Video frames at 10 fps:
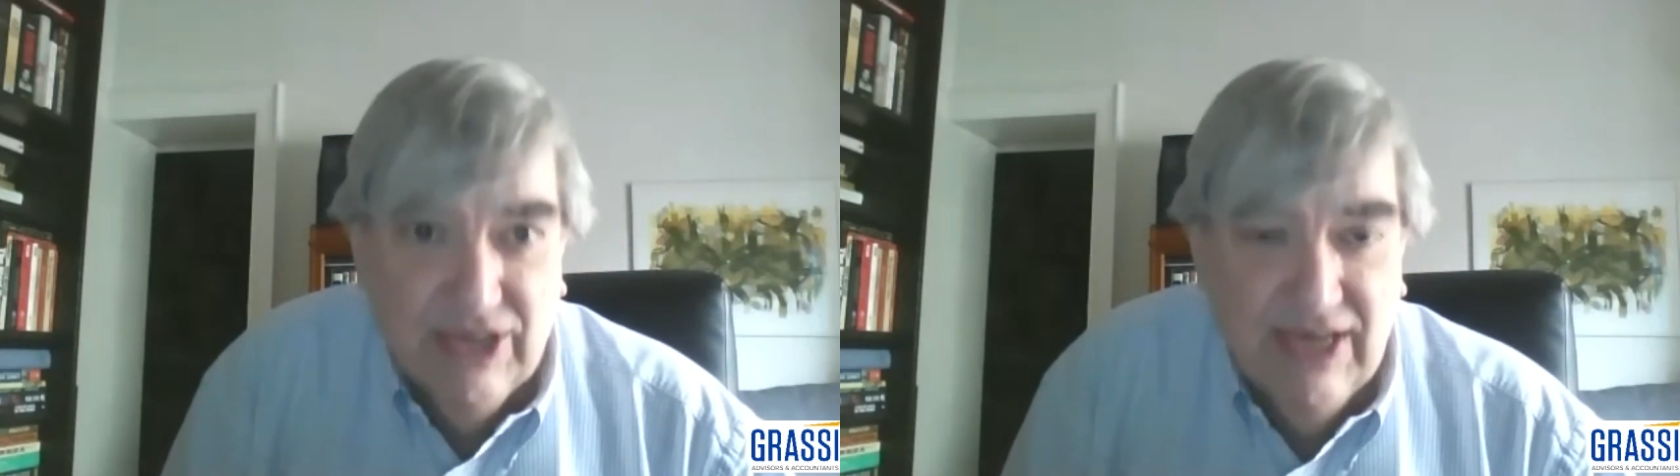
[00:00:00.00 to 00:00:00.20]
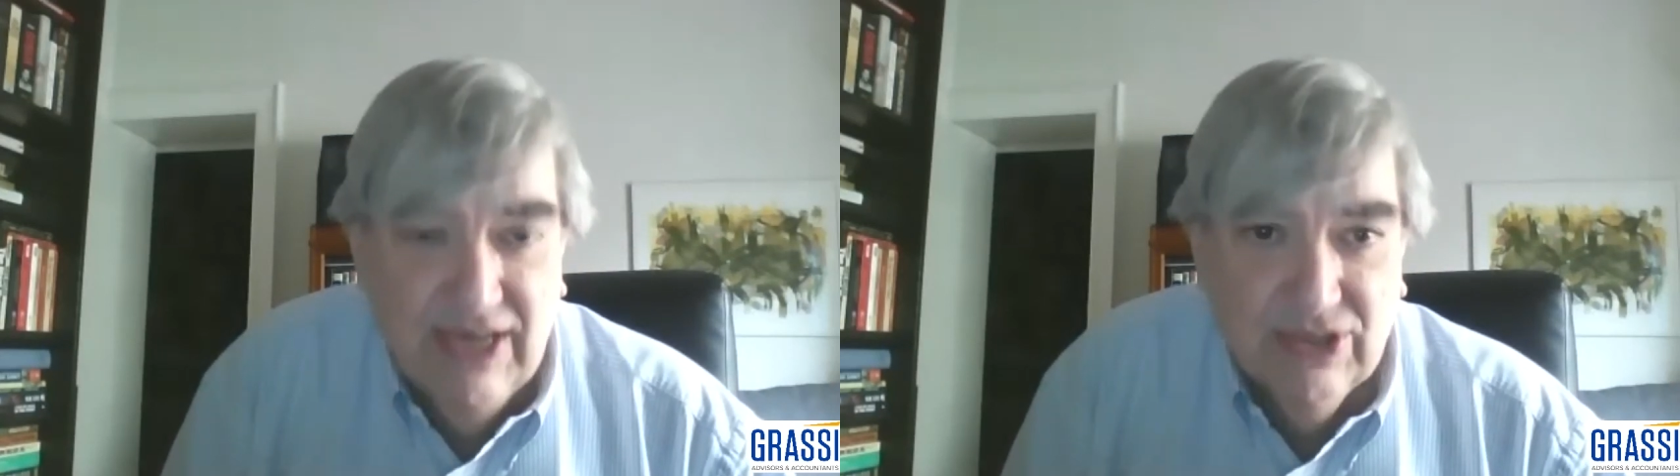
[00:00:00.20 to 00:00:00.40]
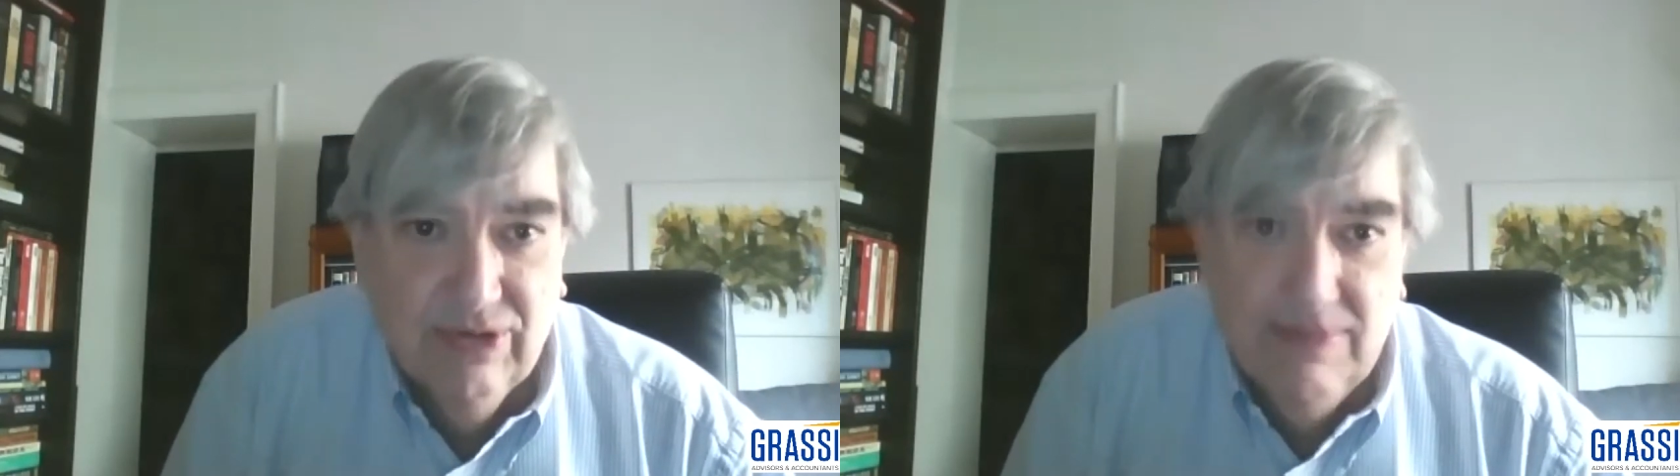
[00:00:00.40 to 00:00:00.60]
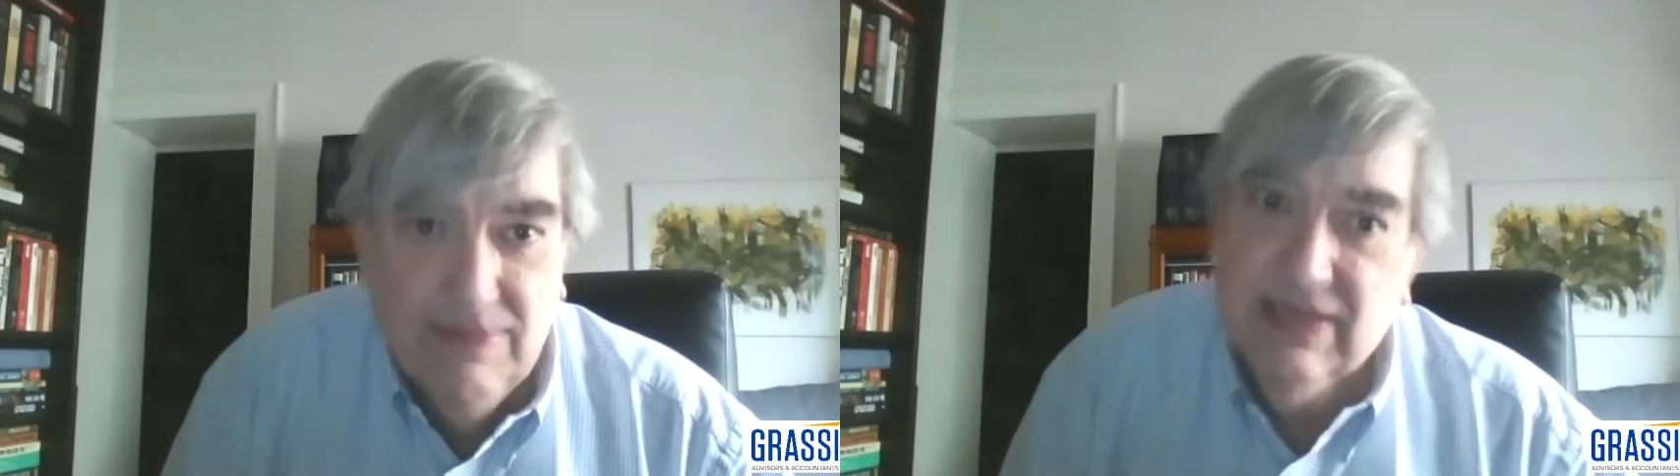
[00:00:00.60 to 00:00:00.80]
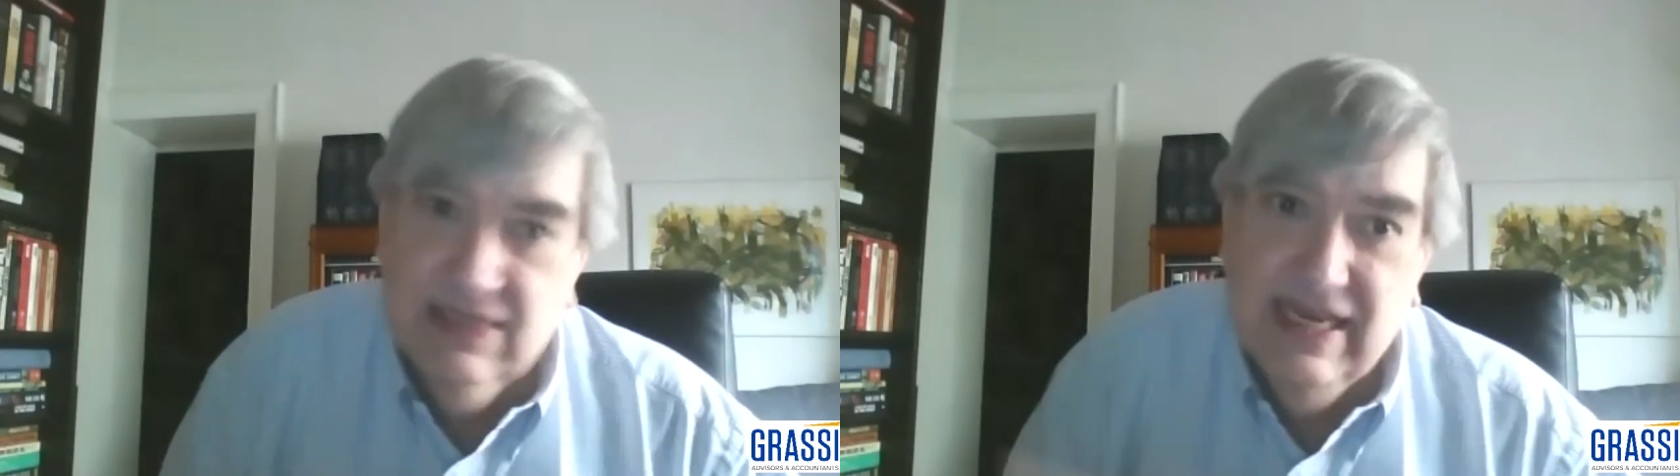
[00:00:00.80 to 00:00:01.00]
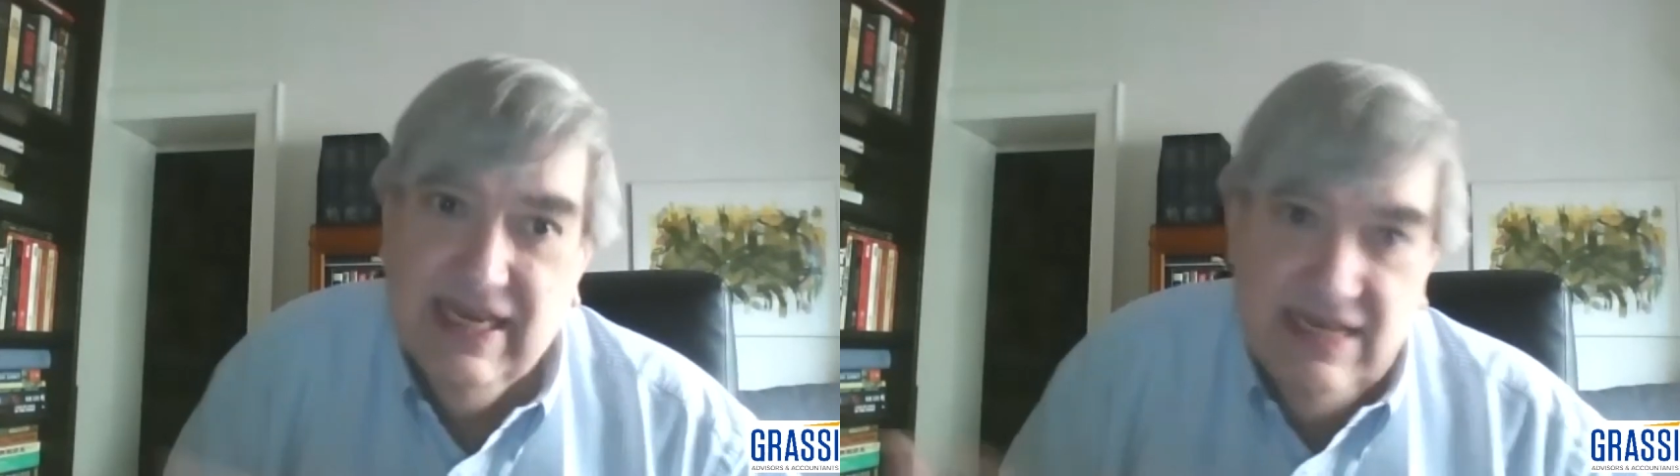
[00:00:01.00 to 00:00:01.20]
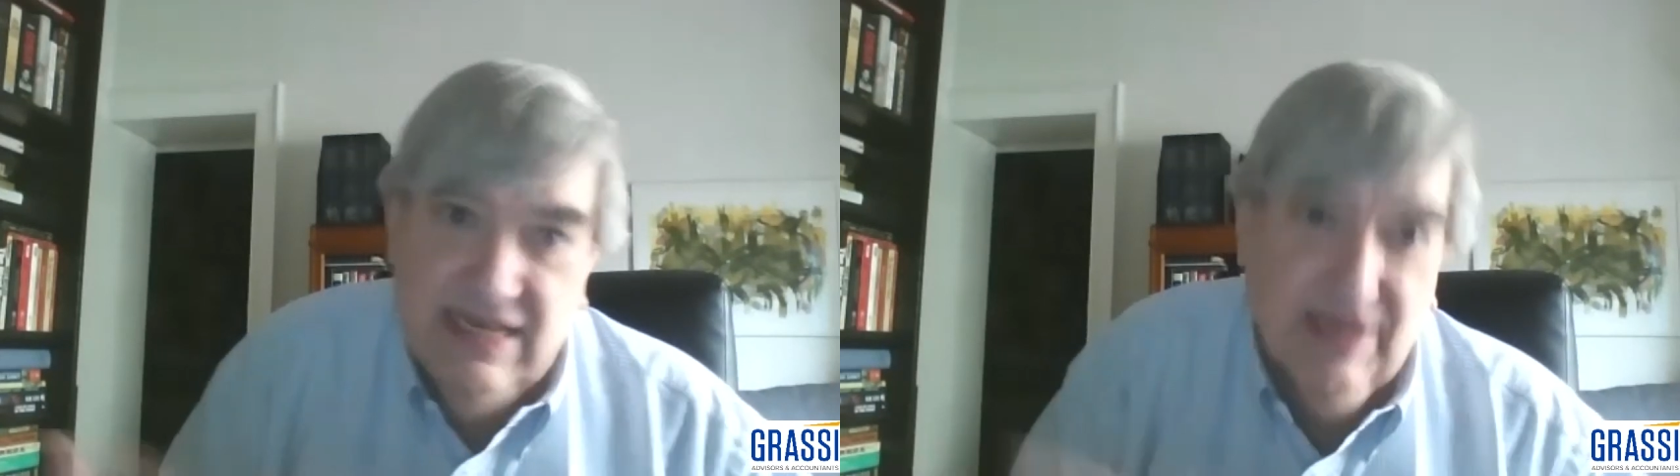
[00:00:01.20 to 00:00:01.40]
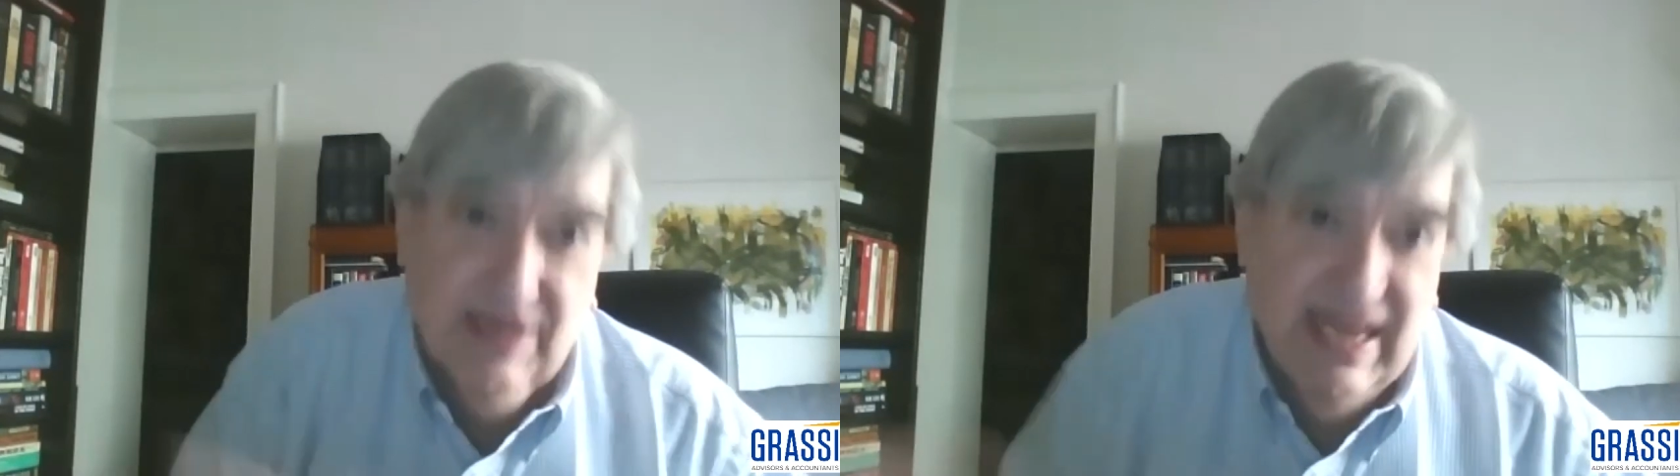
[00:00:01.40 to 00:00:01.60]
history because they
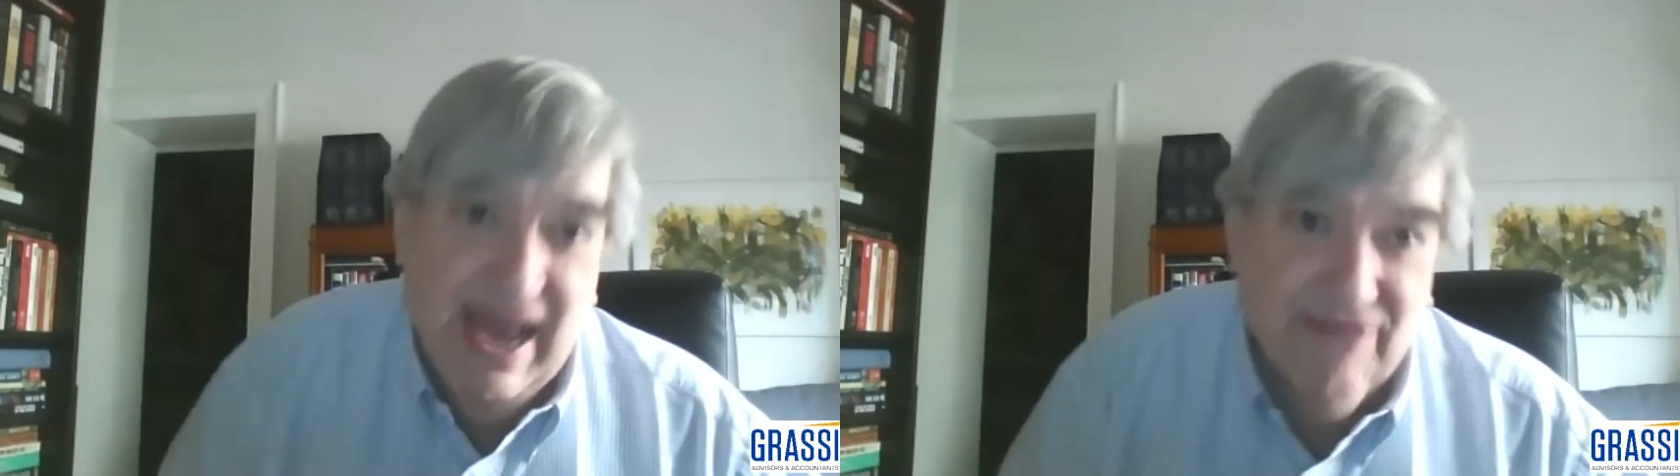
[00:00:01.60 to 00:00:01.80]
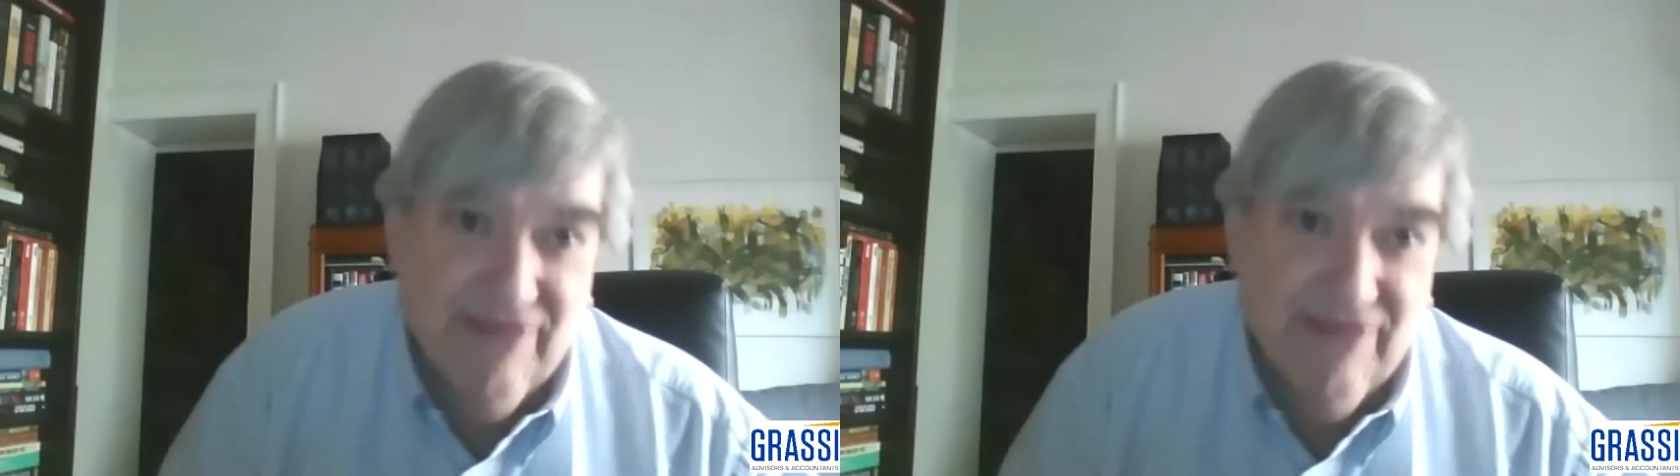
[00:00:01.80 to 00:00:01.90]
typically have